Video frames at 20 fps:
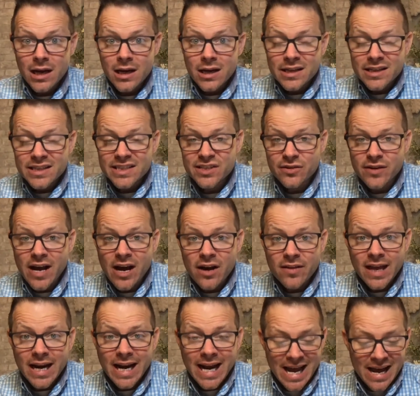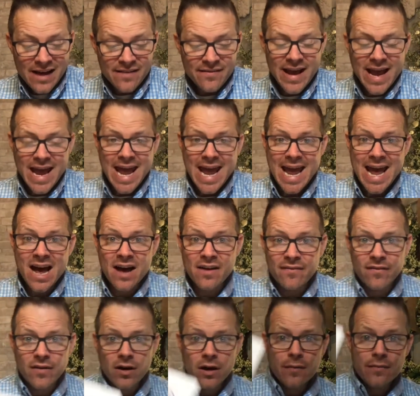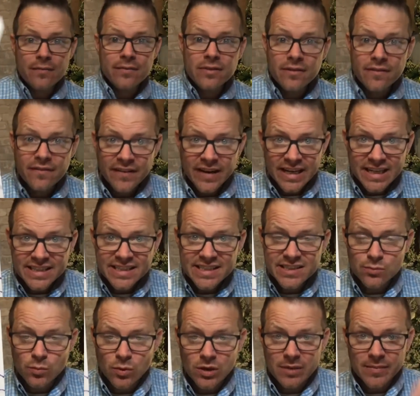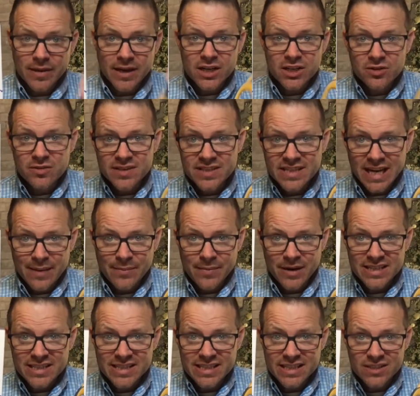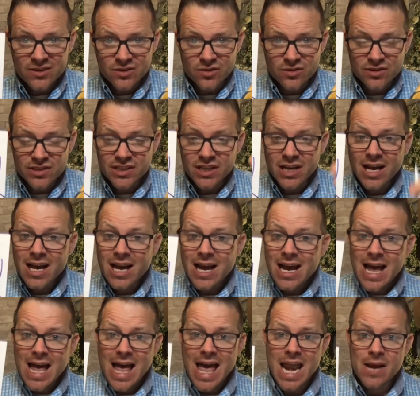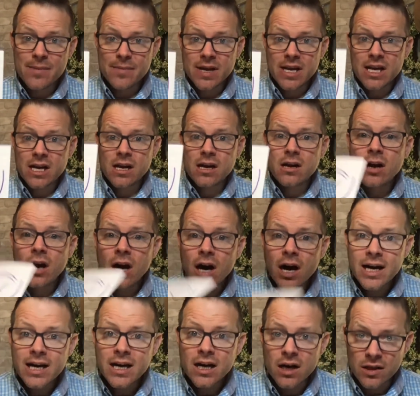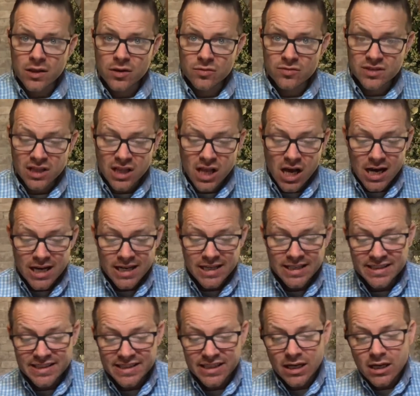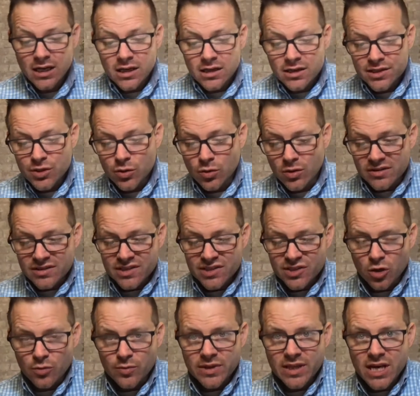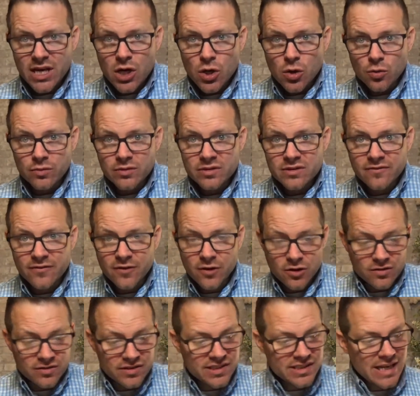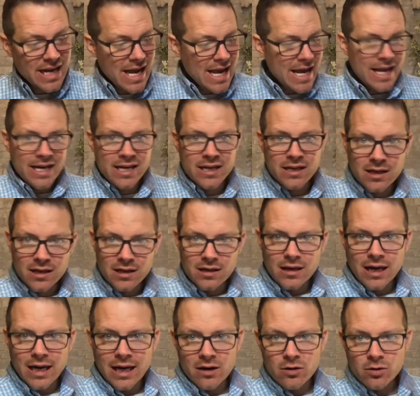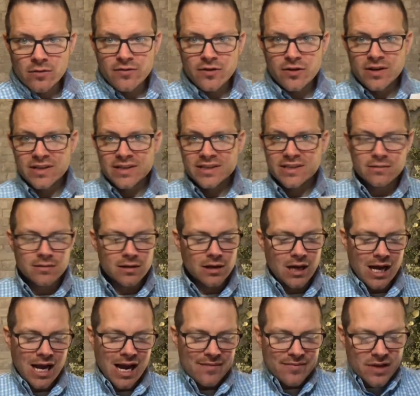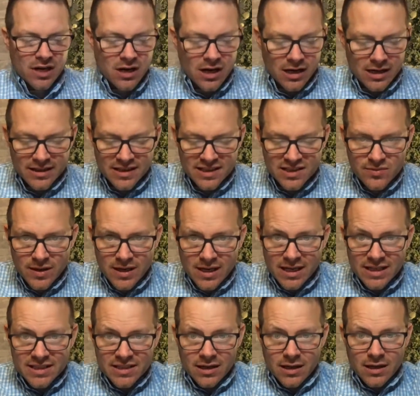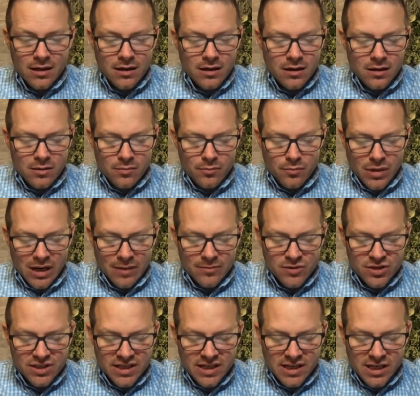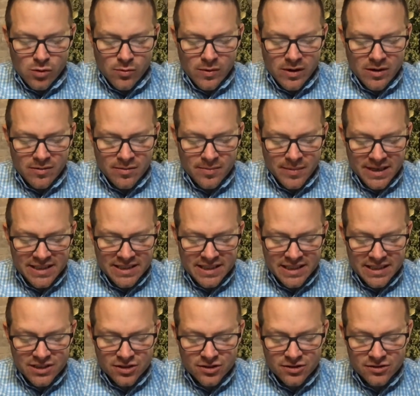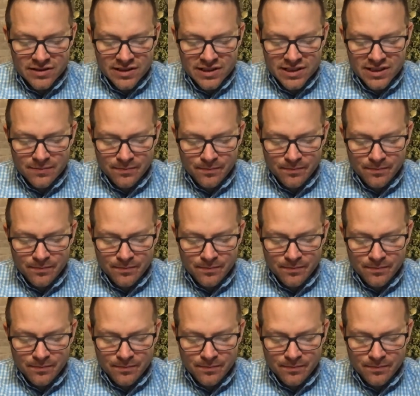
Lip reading: so now that I have half of the face, what I'm gonna do is take my scissors and I'm gonna cut on those lines. So I'll start with the nose first, and I don't know if you can, I have to cut it this way, guys. But I'm just gonna go in with my scissors